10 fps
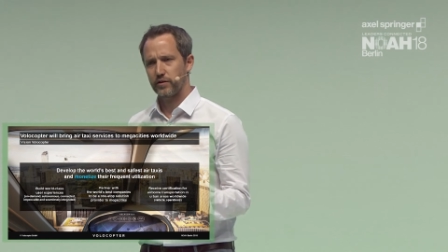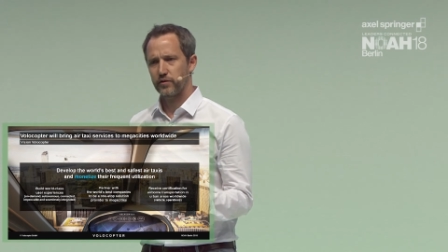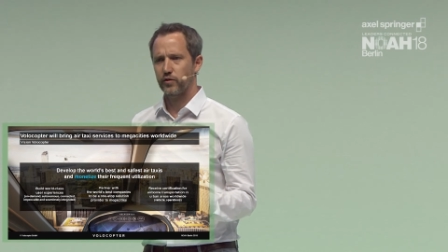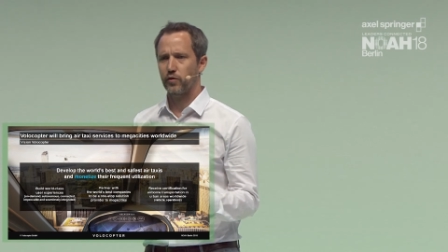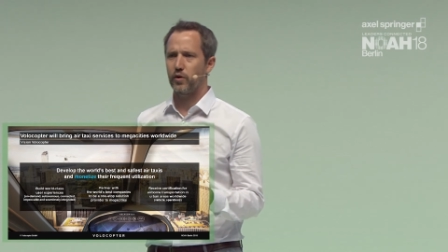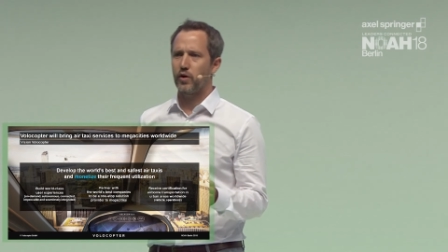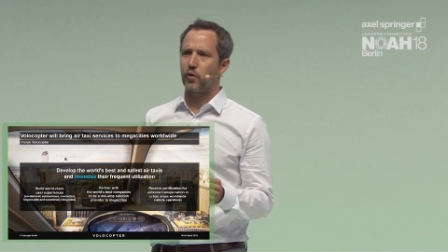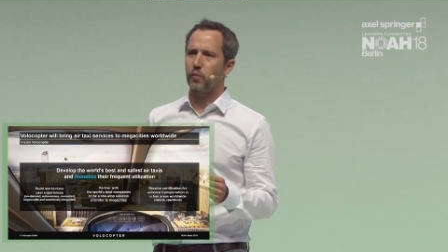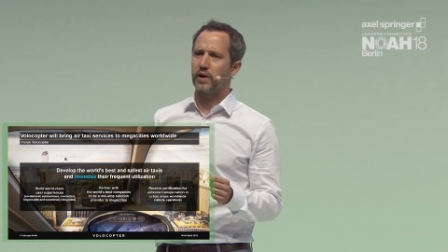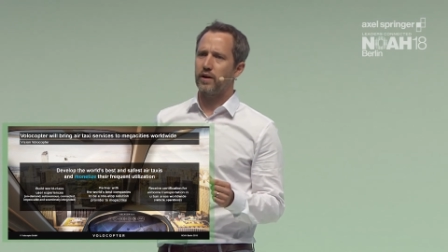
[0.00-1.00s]
So
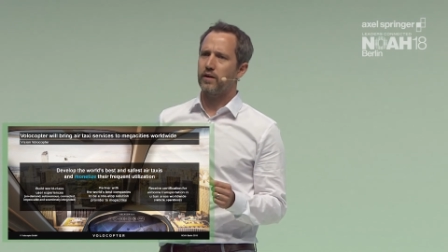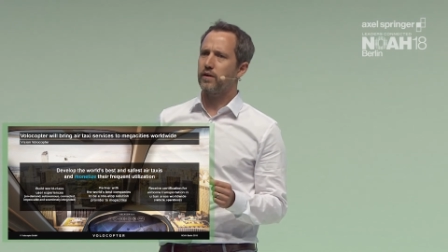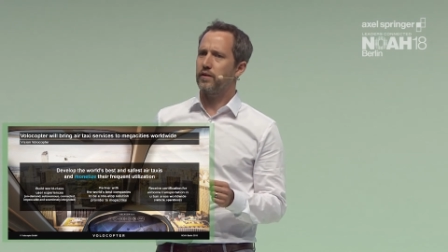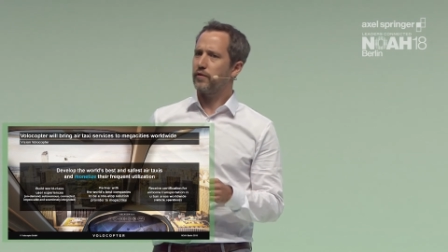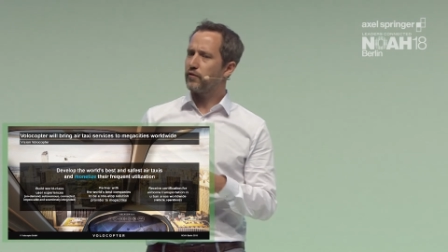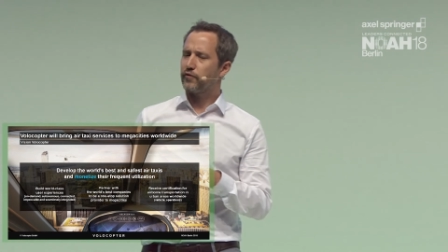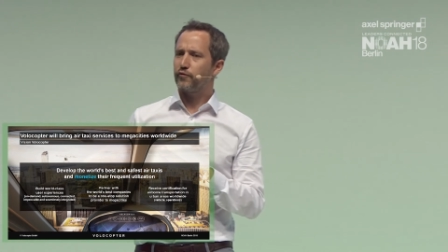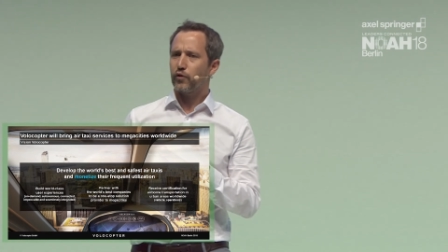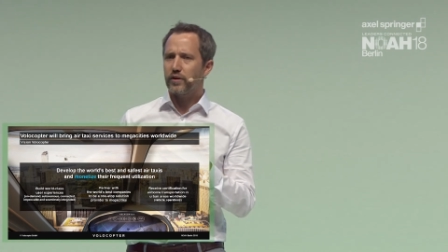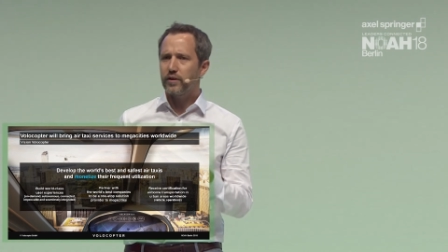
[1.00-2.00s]
we are,
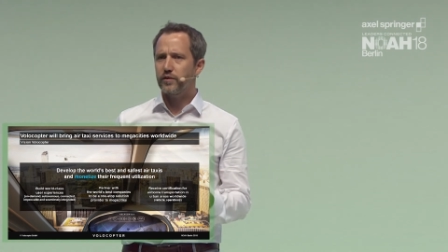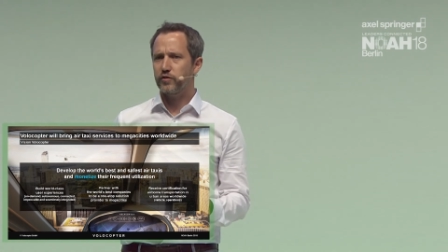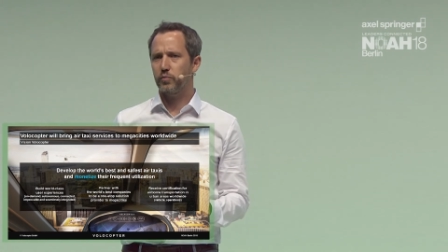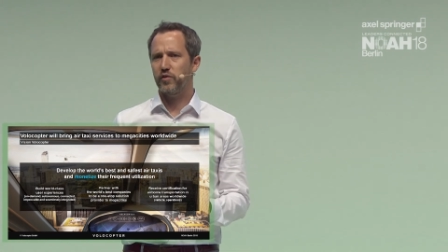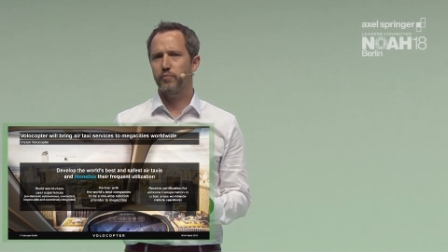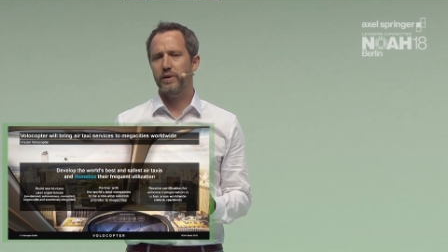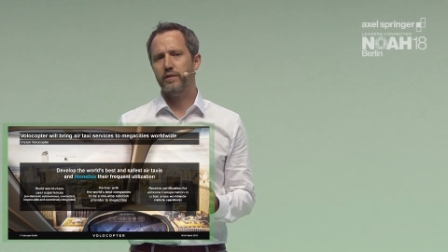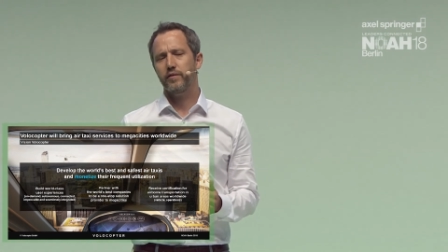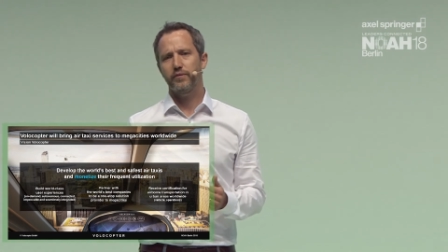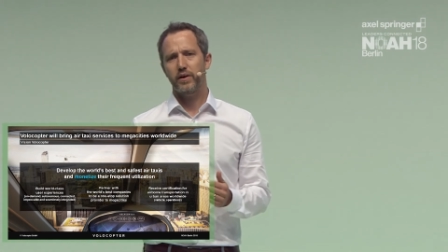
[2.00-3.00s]
for years, we've
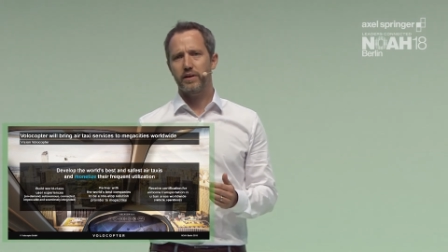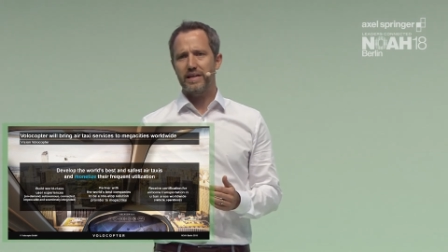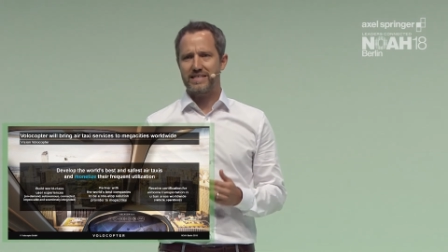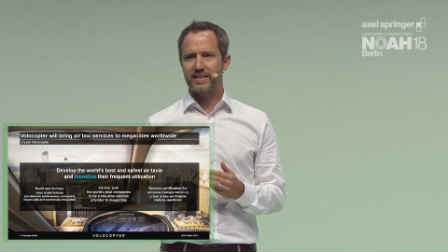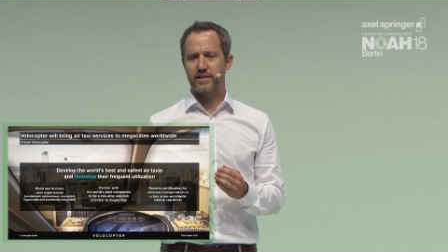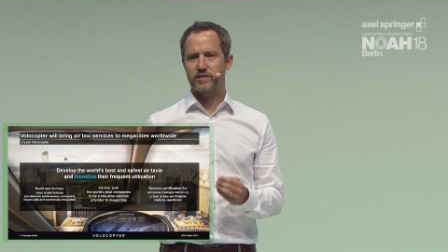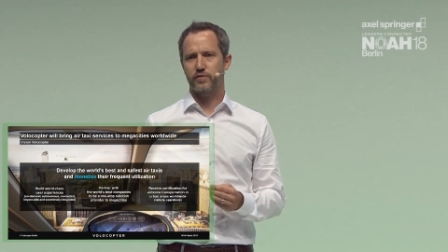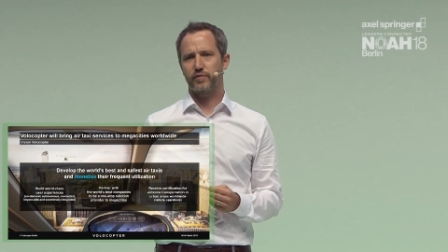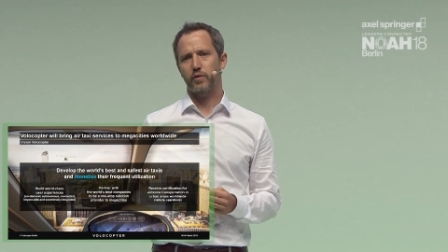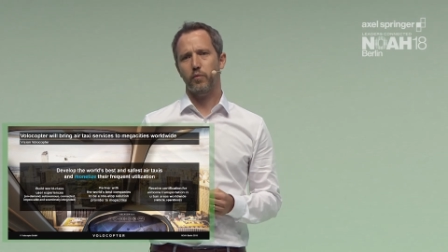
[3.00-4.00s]
been very
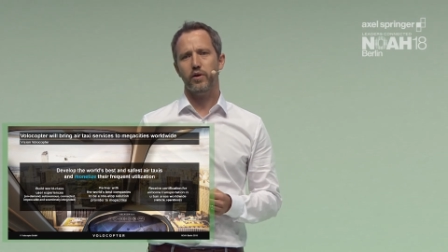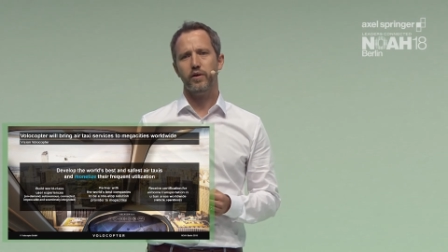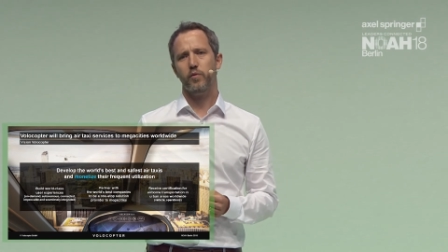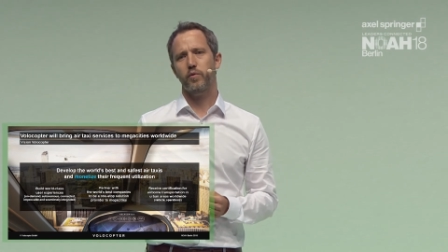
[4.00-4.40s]
intensively working